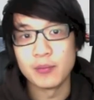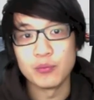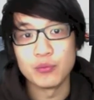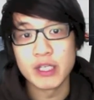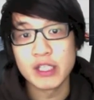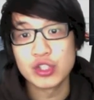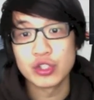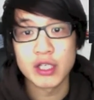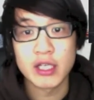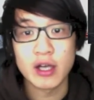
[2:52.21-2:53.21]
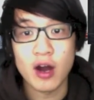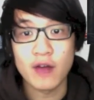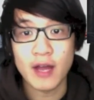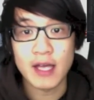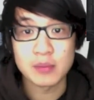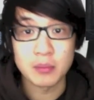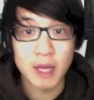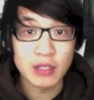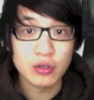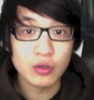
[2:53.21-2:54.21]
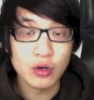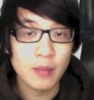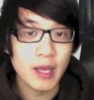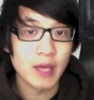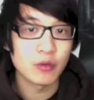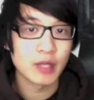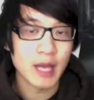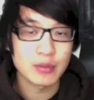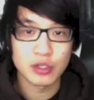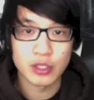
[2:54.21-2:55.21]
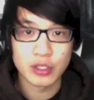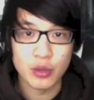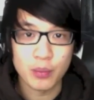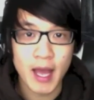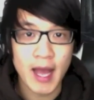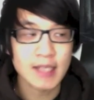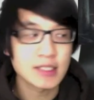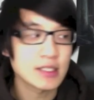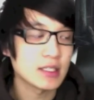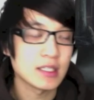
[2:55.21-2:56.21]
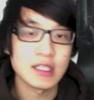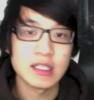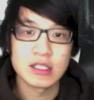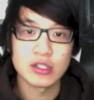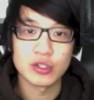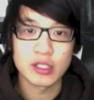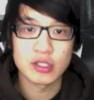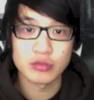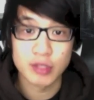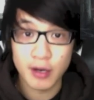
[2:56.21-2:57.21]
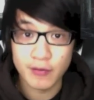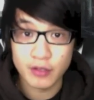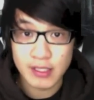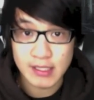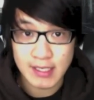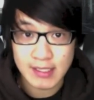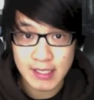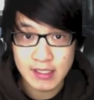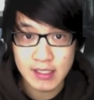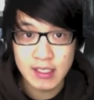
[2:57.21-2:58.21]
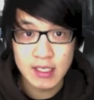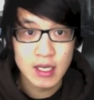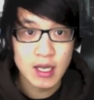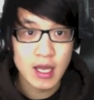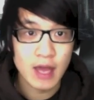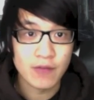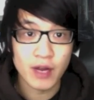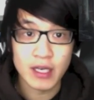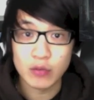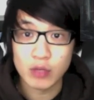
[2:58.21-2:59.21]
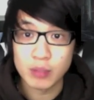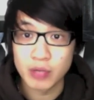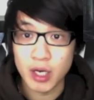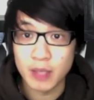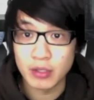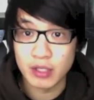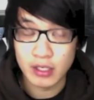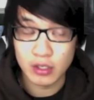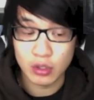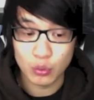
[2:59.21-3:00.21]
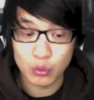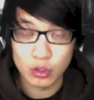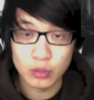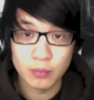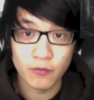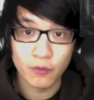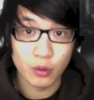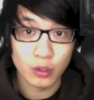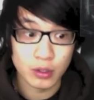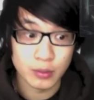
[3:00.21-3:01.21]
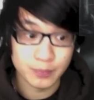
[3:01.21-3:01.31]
We journey off as Michael, a man with absolutely no past. He is looking to recover his identity and find out what brought about the end of the world before